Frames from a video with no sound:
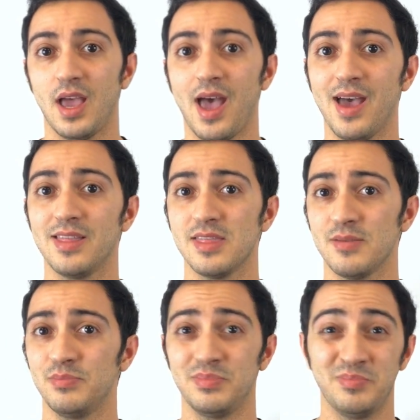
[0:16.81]

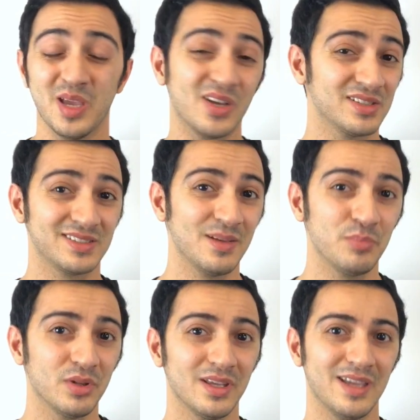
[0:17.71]
and because
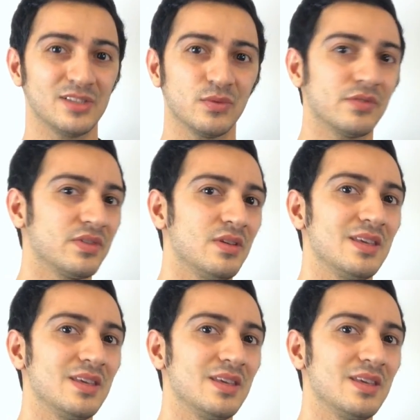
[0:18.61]
simply it's one of the